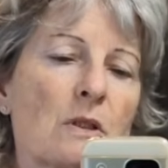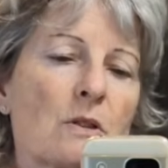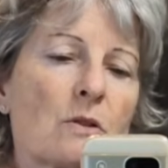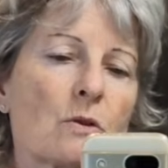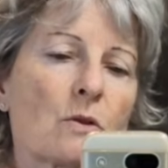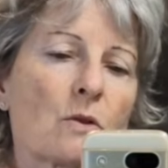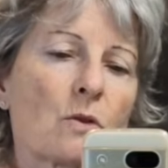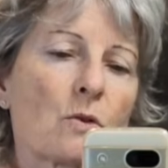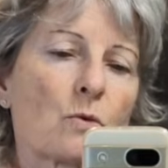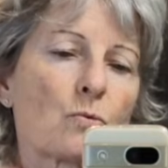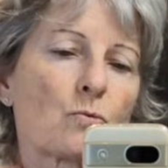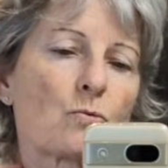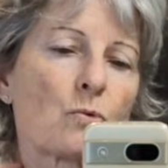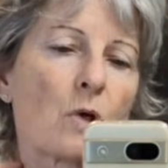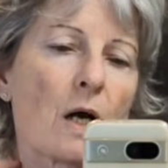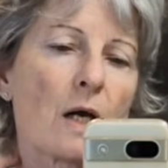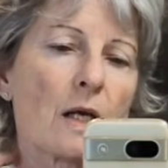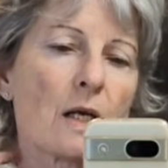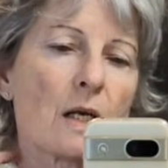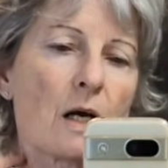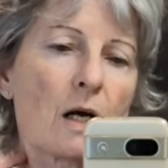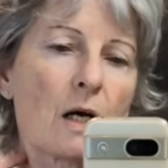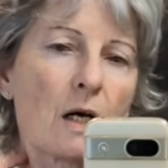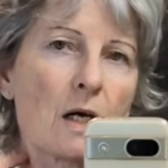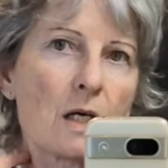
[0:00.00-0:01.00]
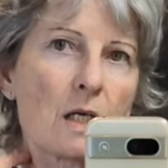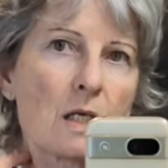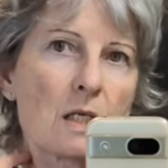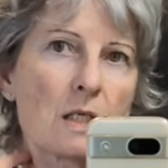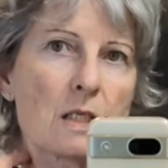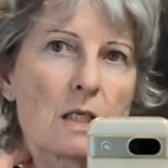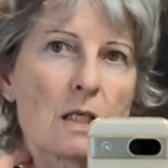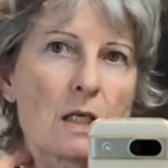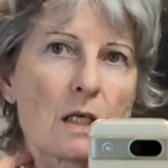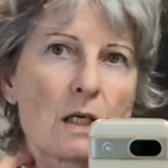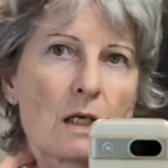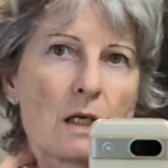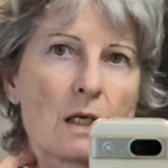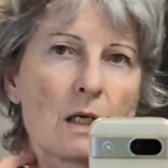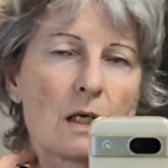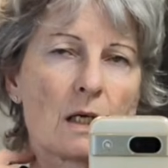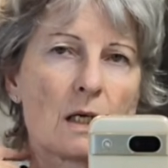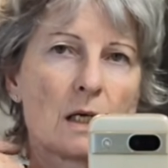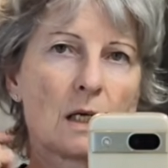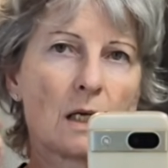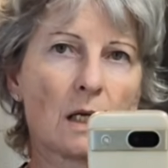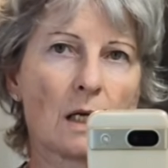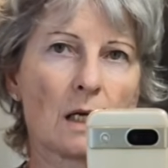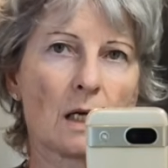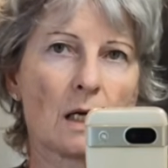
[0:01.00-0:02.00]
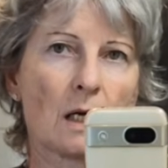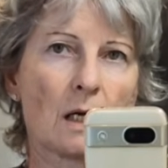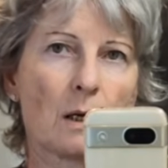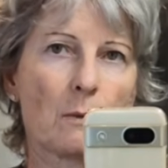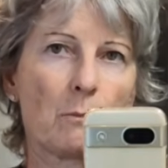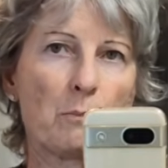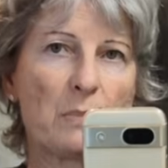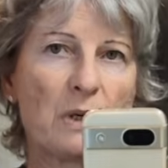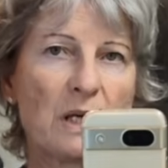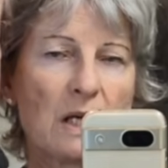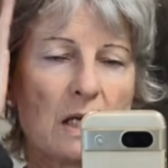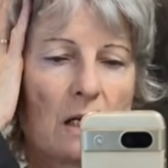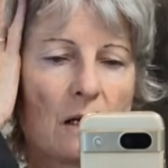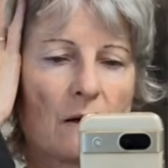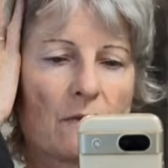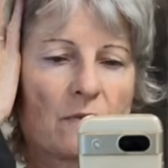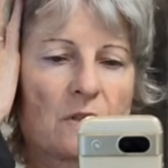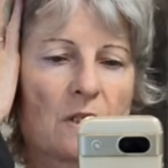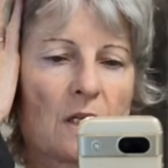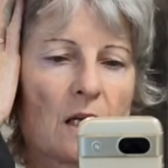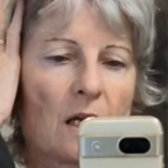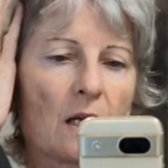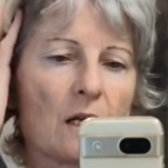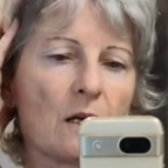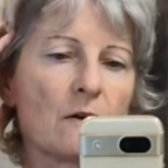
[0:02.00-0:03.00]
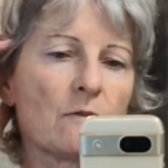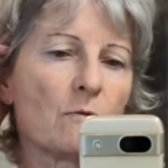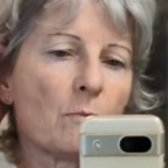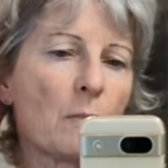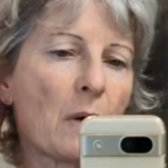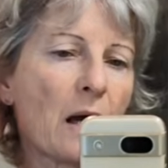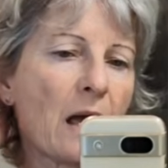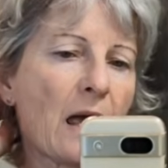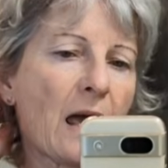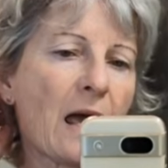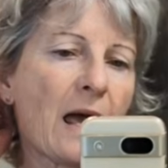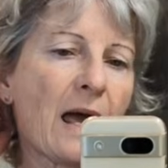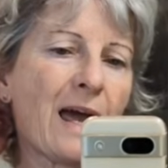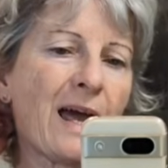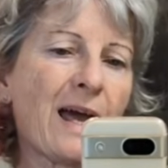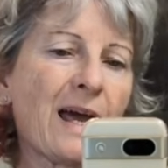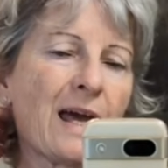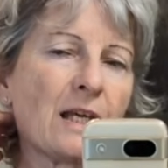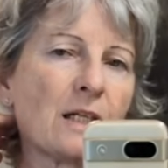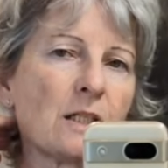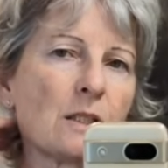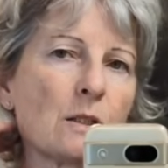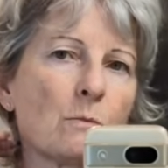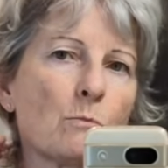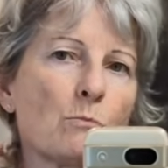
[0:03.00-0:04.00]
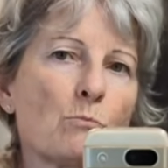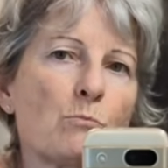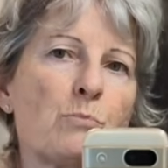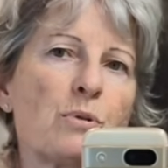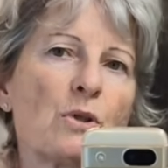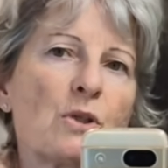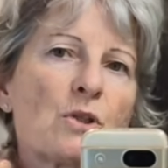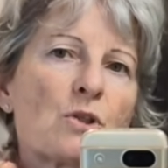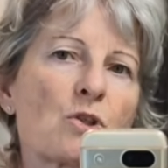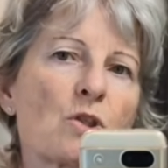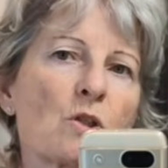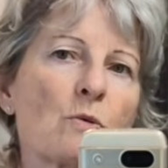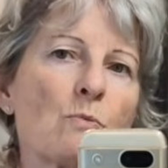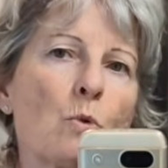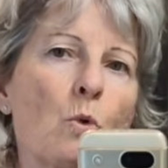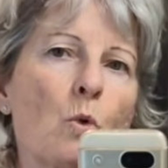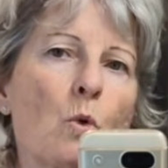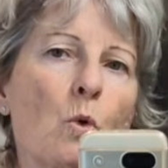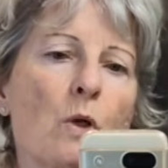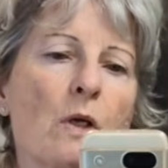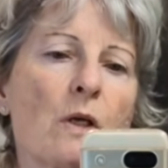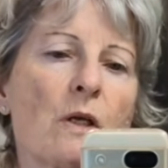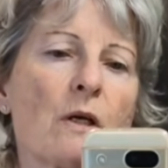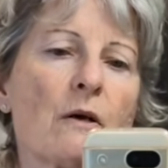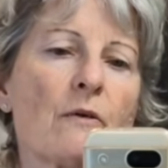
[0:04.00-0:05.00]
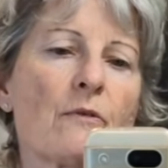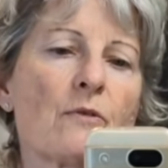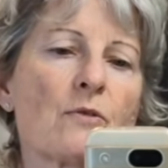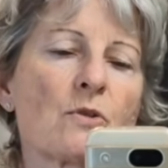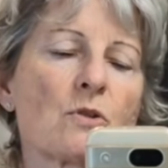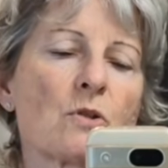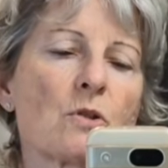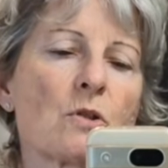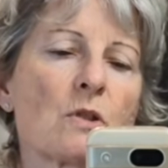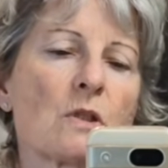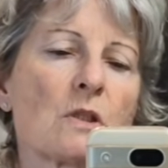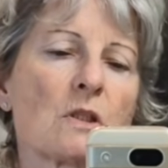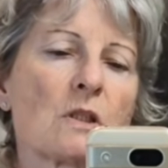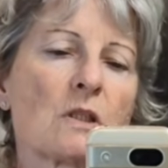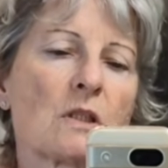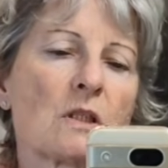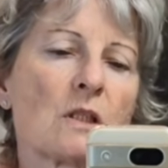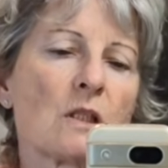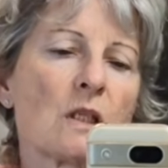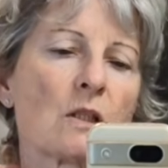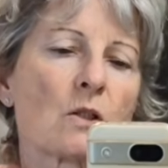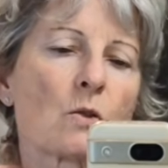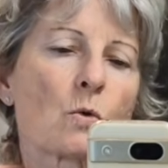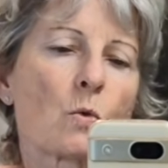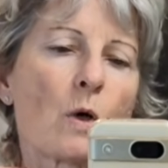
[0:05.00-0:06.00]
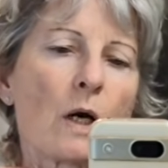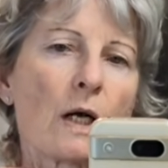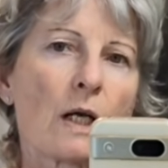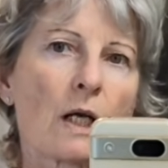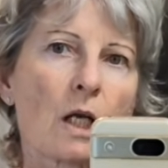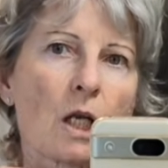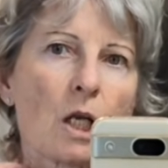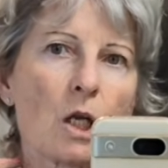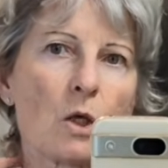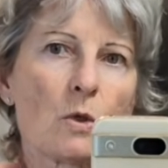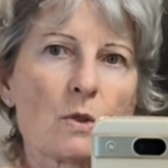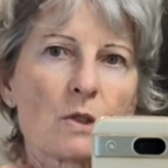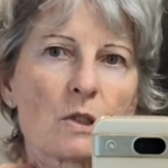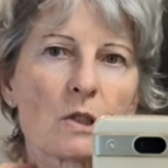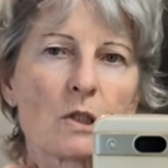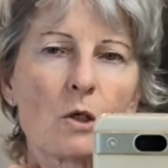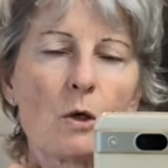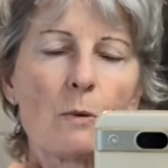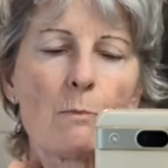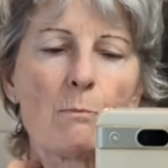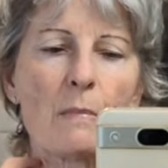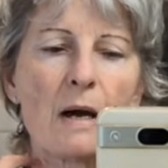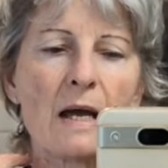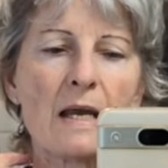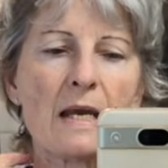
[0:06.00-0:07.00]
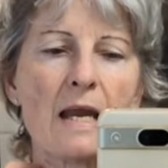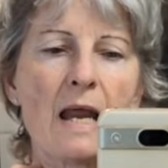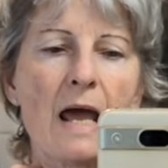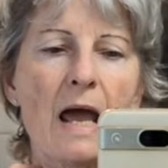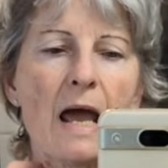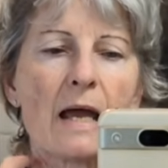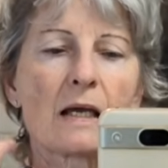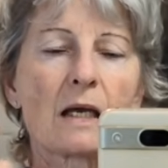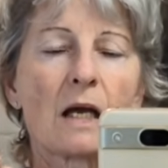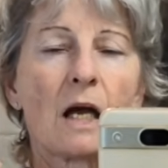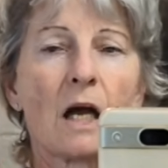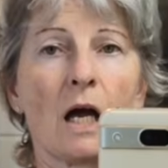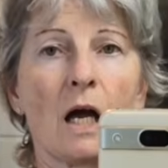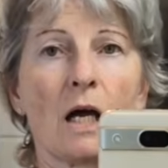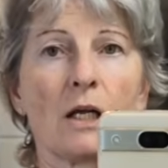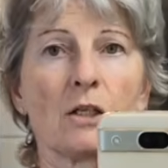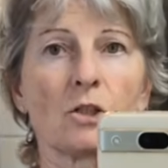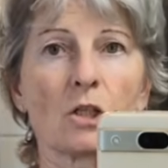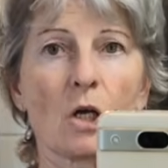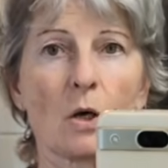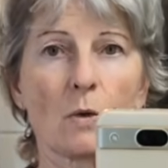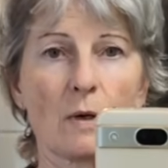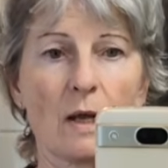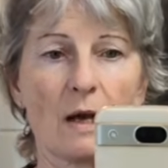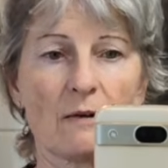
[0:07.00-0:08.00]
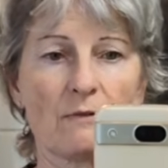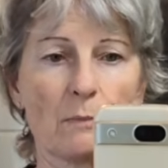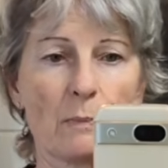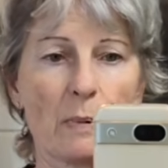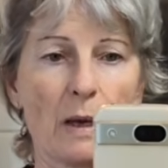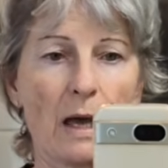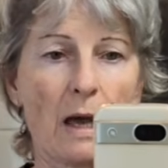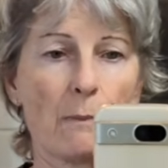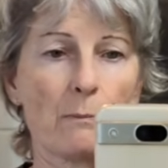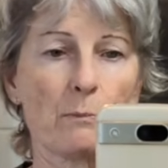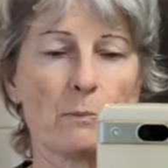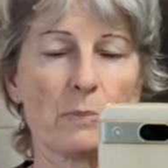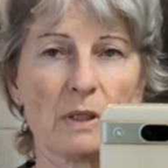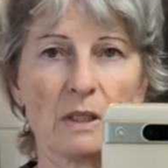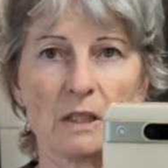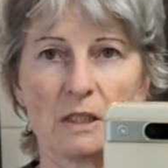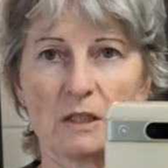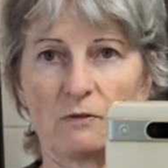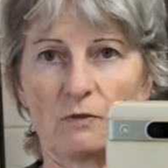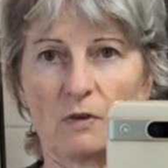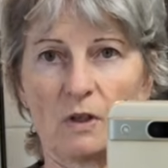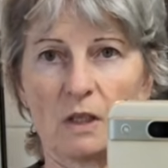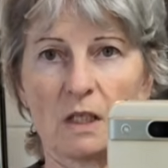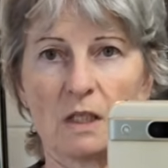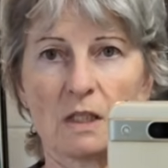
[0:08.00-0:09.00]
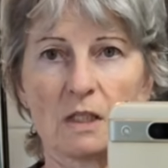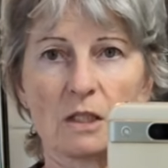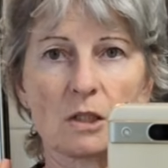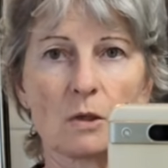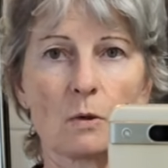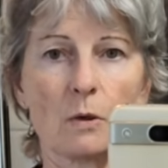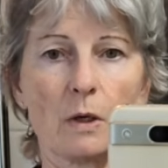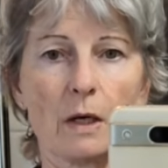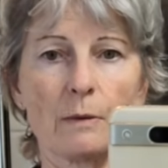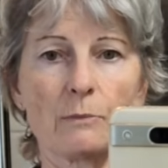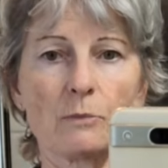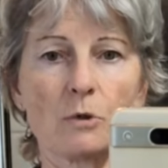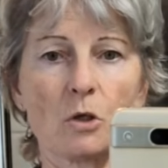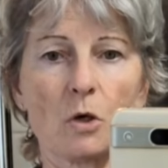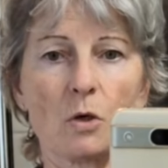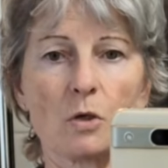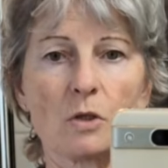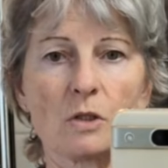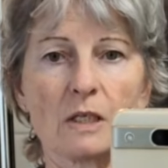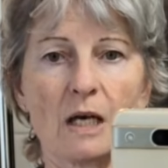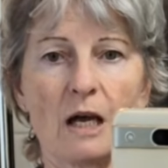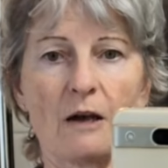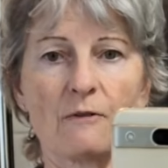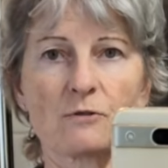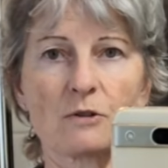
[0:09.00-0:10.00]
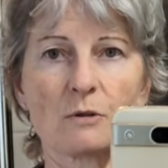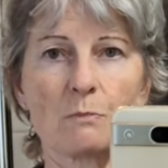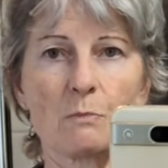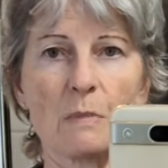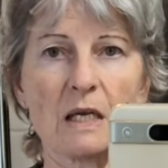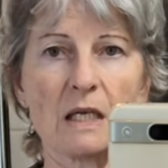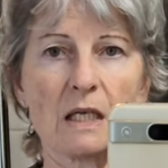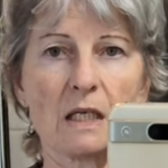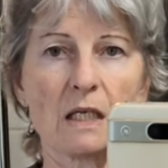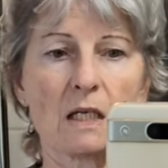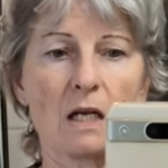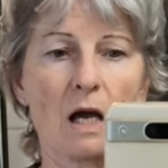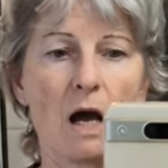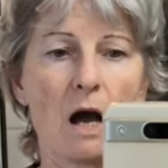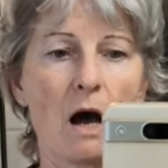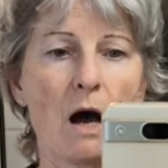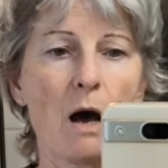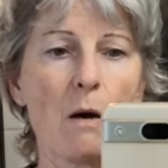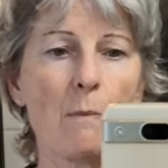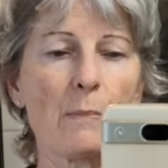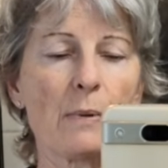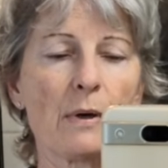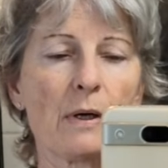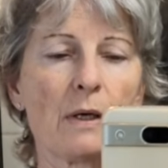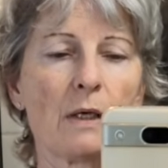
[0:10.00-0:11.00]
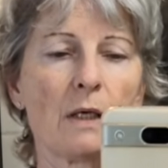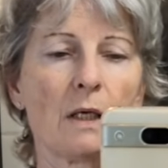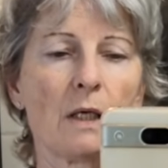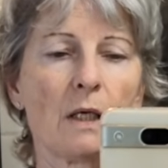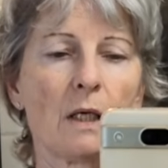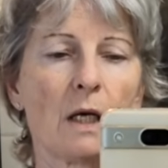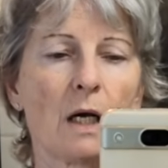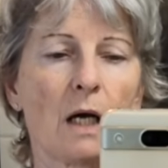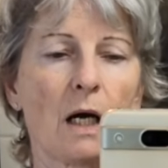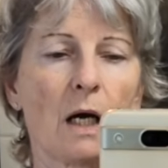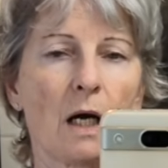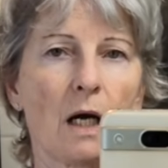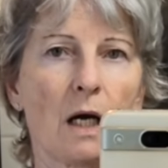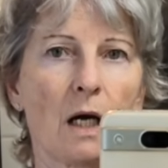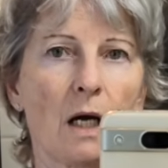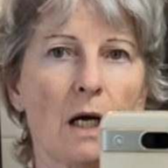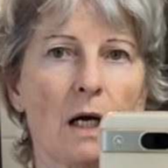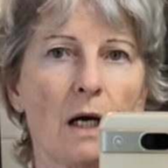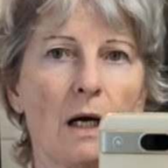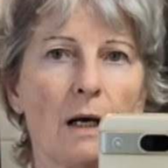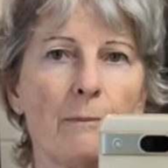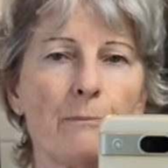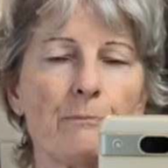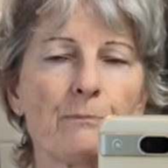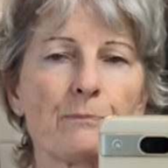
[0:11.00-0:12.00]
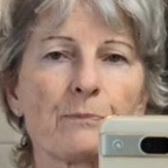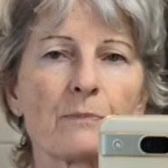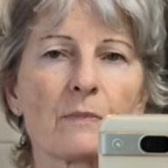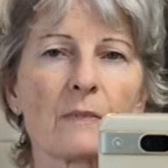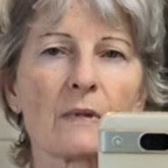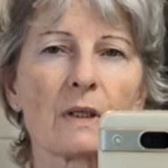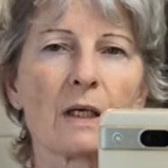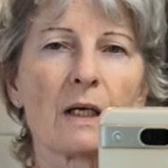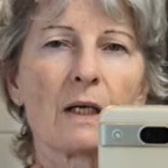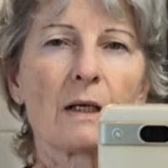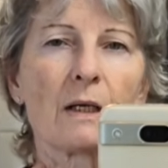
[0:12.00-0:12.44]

be sort of the right height, big enough to get over my head, but small enough to sit quite closely on my neck. Don't have a pattern piece for this, so I'm going to have to make it up. I